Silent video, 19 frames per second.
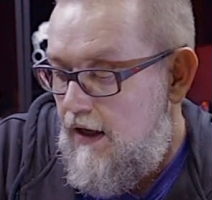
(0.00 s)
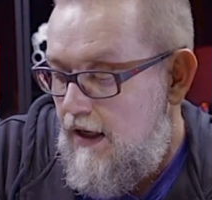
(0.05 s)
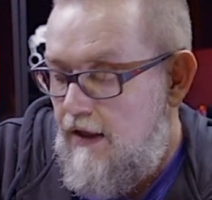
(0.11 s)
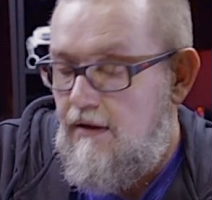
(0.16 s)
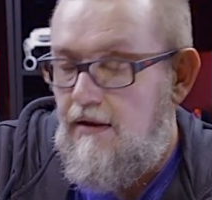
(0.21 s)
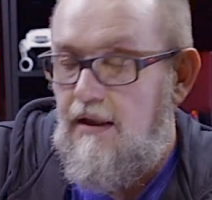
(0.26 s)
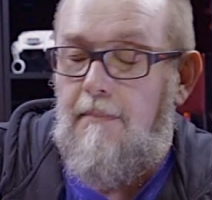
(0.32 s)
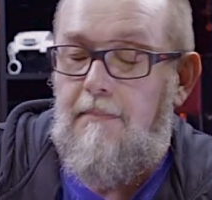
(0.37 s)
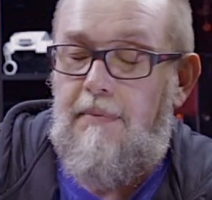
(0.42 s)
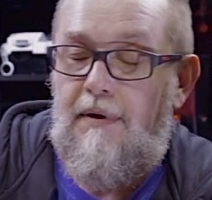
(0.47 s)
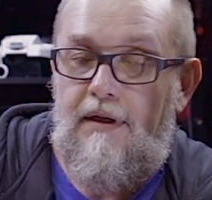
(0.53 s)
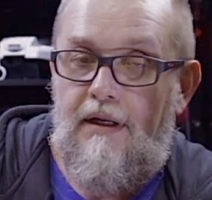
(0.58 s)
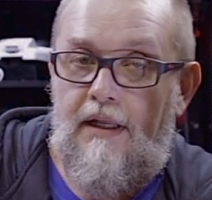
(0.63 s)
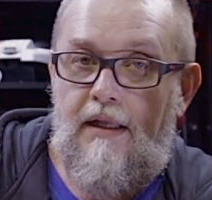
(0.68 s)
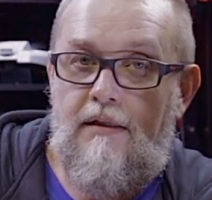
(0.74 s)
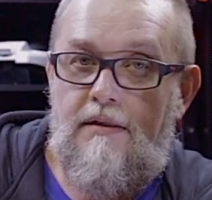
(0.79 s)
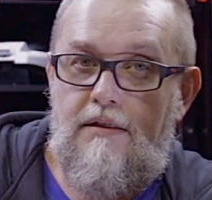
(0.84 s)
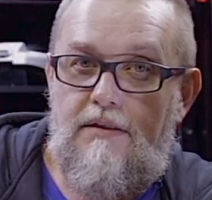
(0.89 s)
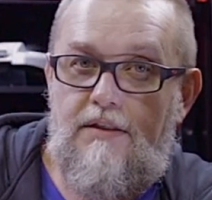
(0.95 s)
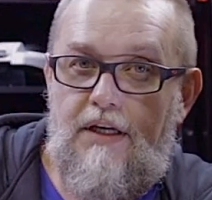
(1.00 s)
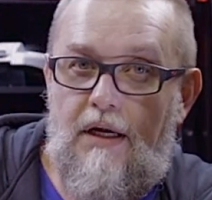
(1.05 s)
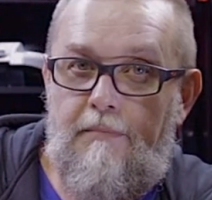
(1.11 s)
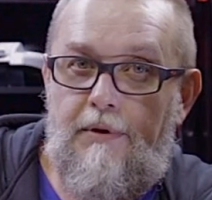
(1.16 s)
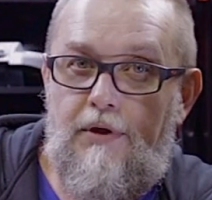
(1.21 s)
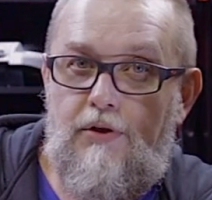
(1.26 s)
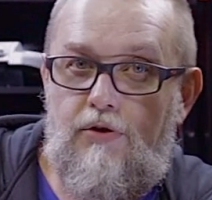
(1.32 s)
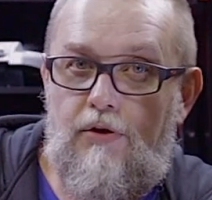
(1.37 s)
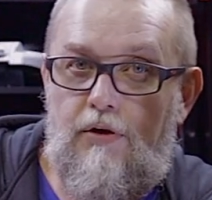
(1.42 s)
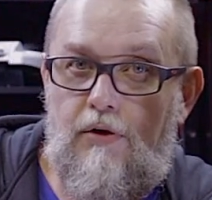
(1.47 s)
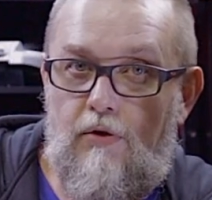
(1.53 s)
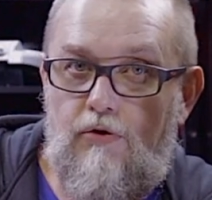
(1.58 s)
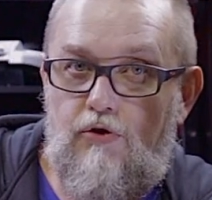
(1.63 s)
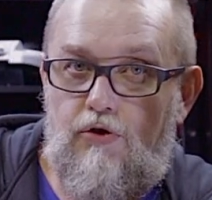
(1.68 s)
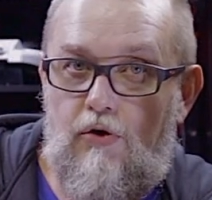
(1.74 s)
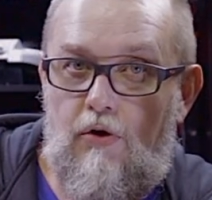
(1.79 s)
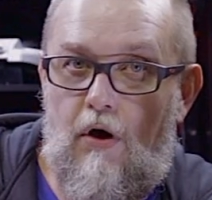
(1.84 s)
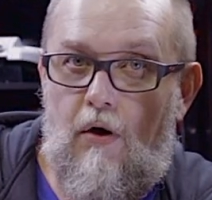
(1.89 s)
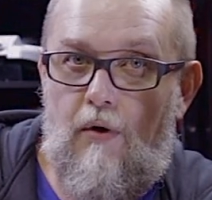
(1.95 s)
independent temperature
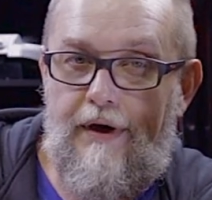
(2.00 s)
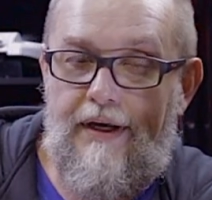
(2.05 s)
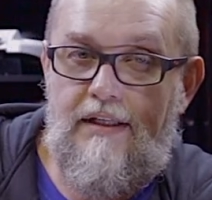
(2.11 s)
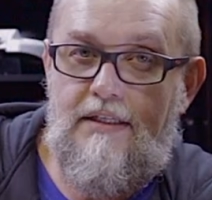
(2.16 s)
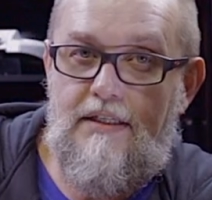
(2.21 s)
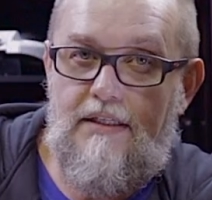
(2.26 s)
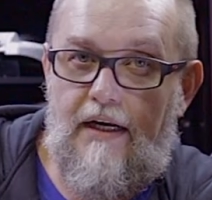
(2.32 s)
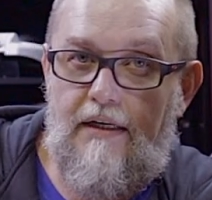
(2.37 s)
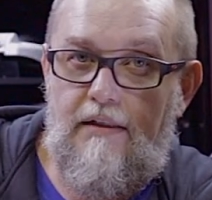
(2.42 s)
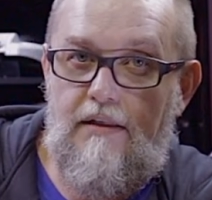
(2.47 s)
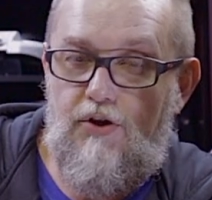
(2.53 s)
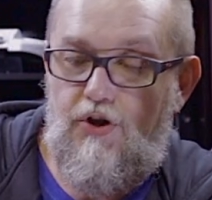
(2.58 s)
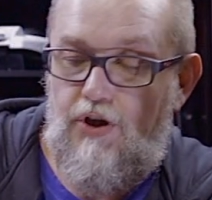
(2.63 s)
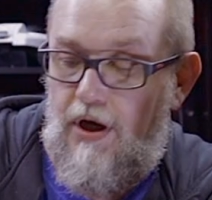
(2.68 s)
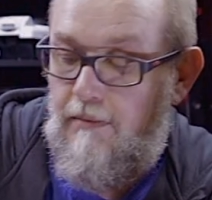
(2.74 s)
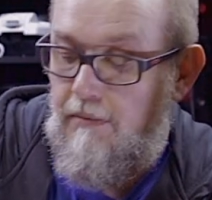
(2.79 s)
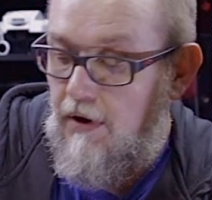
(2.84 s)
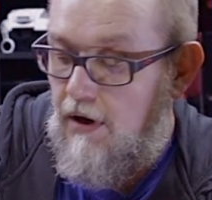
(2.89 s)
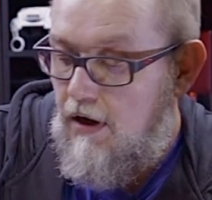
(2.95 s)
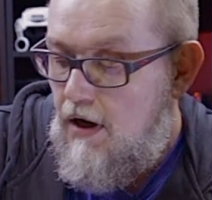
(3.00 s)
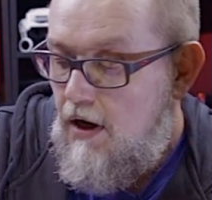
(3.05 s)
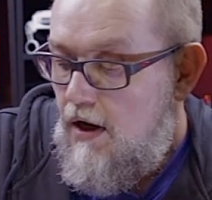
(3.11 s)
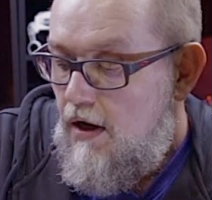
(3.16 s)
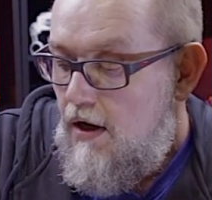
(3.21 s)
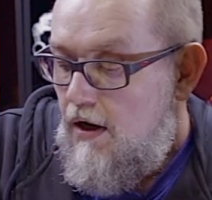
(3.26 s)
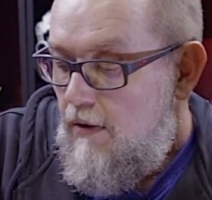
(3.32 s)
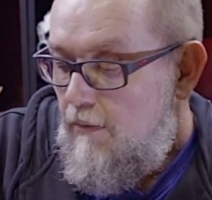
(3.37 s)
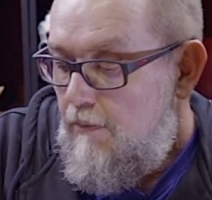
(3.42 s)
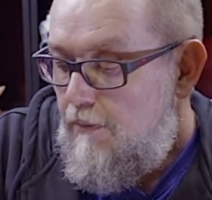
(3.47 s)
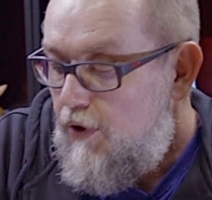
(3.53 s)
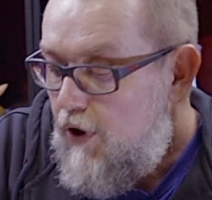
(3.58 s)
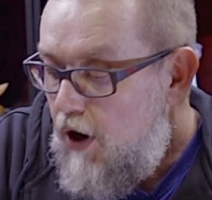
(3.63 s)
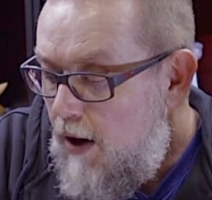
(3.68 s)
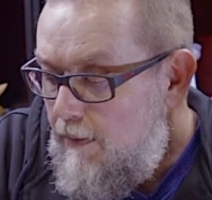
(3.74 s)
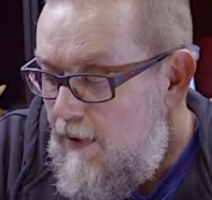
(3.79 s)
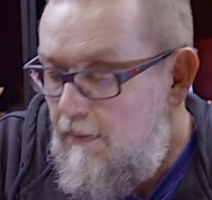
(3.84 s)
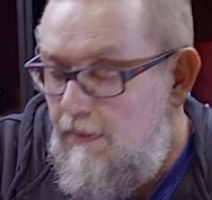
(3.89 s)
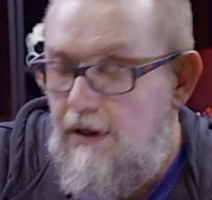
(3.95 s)
control inside the chamber,
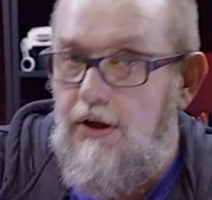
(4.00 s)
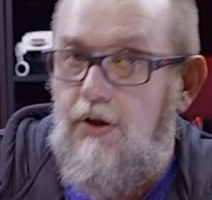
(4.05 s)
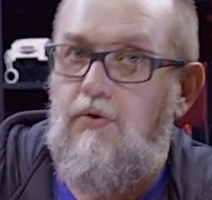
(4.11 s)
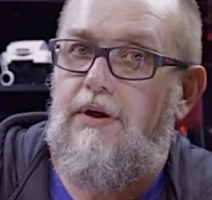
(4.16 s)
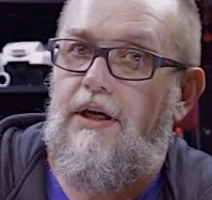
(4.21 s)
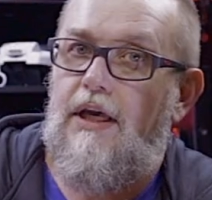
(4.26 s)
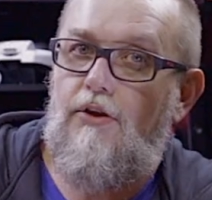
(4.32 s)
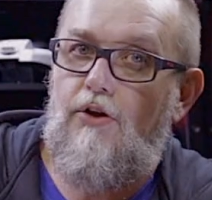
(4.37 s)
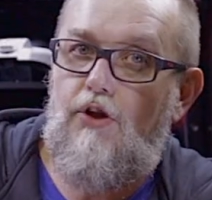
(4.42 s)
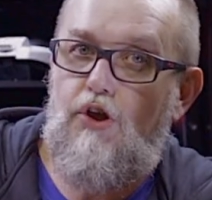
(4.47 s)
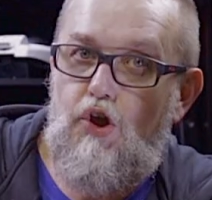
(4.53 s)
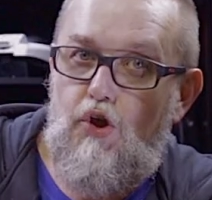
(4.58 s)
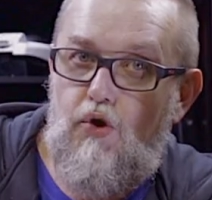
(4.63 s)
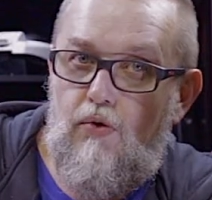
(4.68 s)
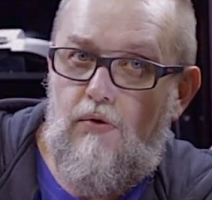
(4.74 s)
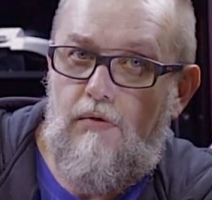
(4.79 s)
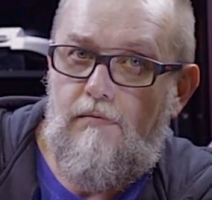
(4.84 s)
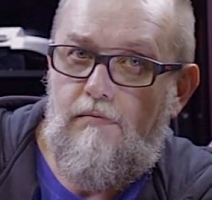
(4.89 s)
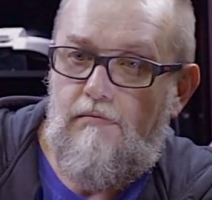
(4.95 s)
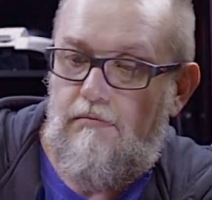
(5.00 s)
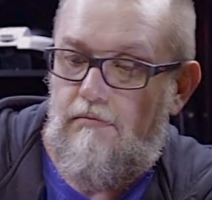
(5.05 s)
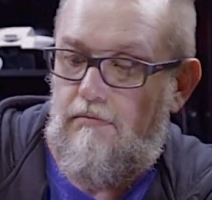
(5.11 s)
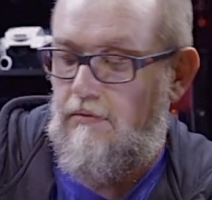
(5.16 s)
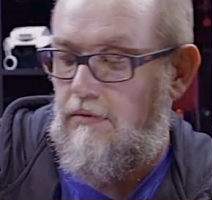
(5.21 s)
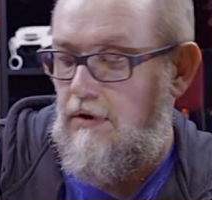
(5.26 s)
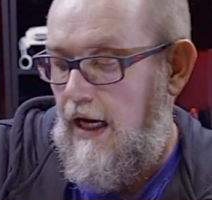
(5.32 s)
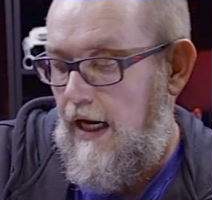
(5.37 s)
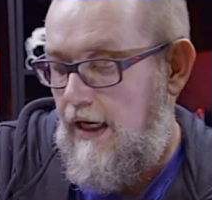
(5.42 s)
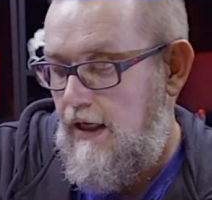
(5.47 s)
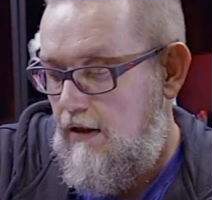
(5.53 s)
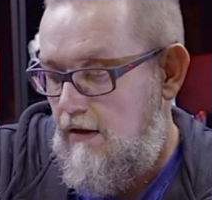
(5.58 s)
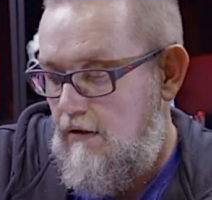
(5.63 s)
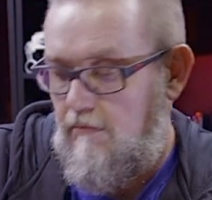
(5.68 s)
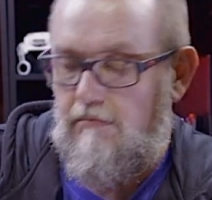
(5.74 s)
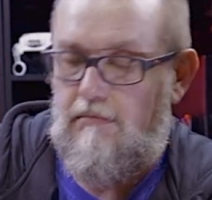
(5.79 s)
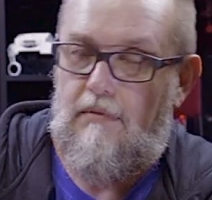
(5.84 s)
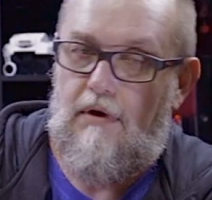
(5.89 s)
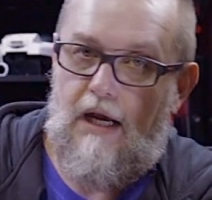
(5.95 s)
probably you can do like
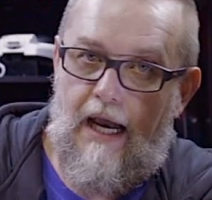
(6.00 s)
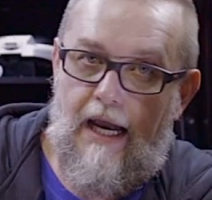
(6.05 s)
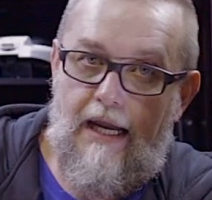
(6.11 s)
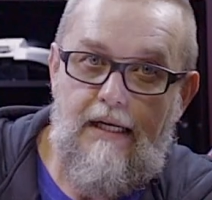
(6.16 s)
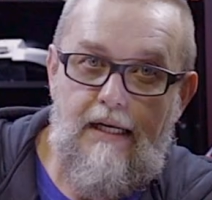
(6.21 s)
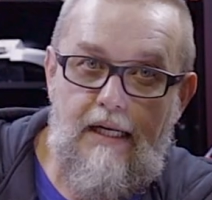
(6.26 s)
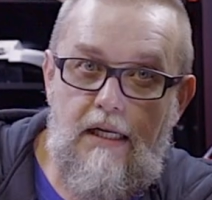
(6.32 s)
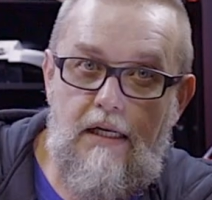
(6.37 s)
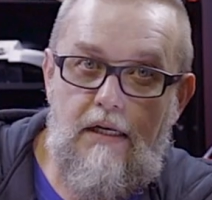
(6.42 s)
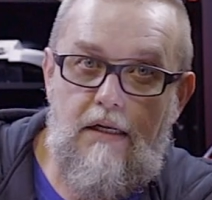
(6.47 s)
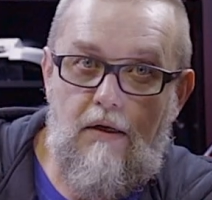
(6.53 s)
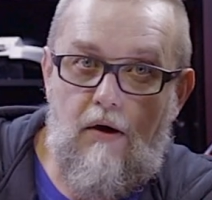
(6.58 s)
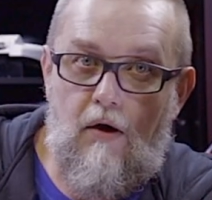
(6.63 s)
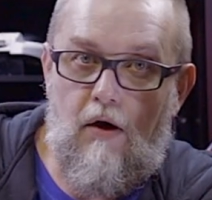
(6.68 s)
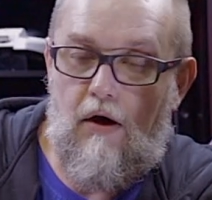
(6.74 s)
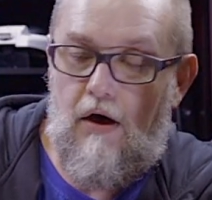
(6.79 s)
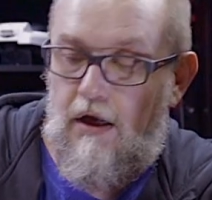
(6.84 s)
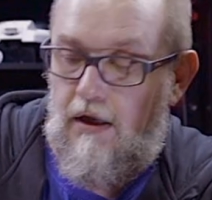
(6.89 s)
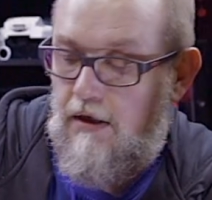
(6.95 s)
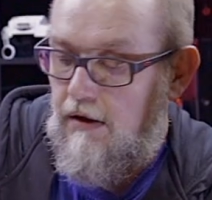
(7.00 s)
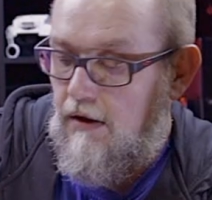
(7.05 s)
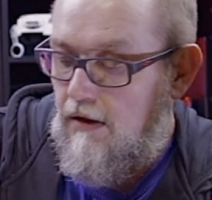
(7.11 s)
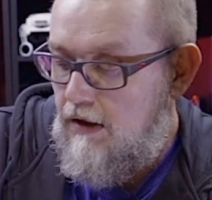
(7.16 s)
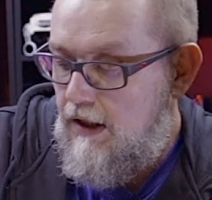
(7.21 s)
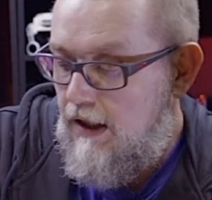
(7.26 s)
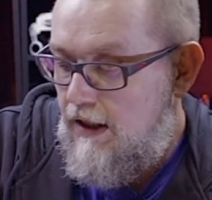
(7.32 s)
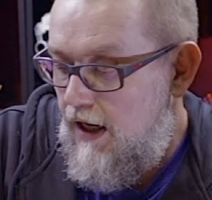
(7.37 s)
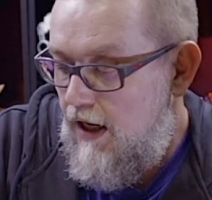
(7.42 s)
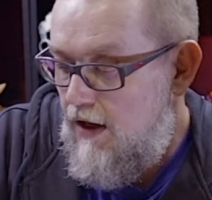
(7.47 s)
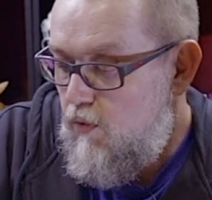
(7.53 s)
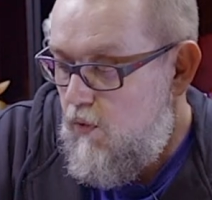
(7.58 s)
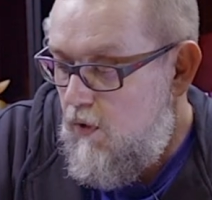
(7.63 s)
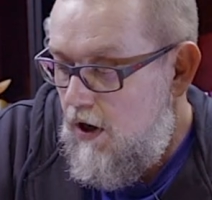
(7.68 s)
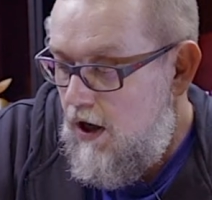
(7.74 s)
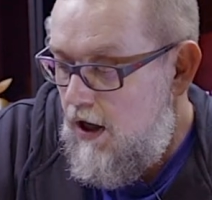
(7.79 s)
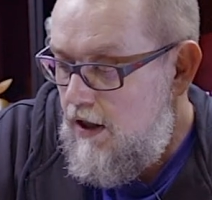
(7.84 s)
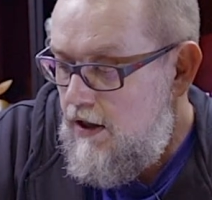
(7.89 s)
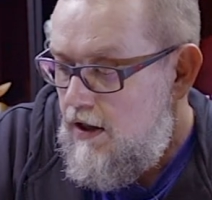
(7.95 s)
I did on the
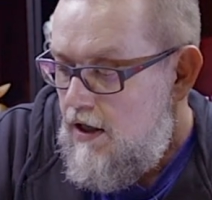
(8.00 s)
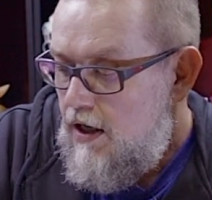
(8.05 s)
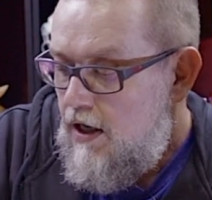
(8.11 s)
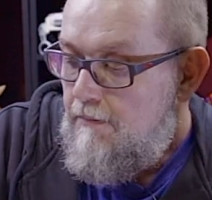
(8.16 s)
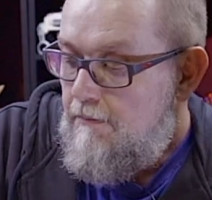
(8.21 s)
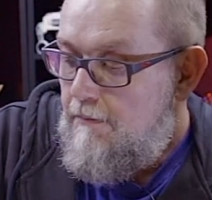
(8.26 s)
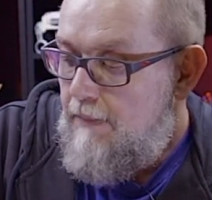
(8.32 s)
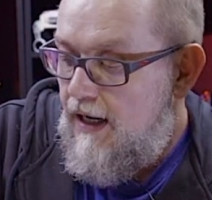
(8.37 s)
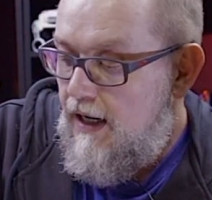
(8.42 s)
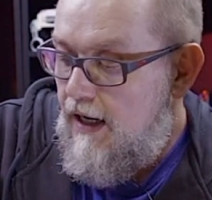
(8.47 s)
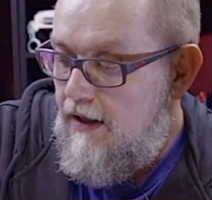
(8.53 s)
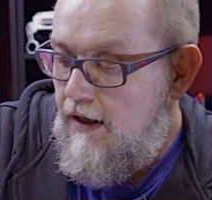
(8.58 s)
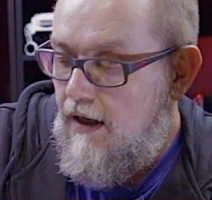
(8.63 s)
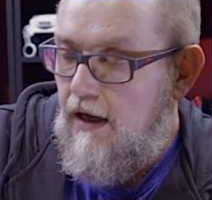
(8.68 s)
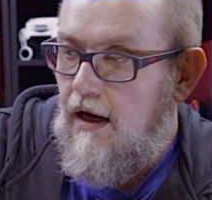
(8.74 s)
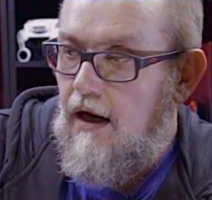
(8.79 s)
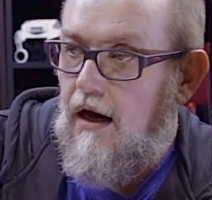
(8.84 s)
K1, but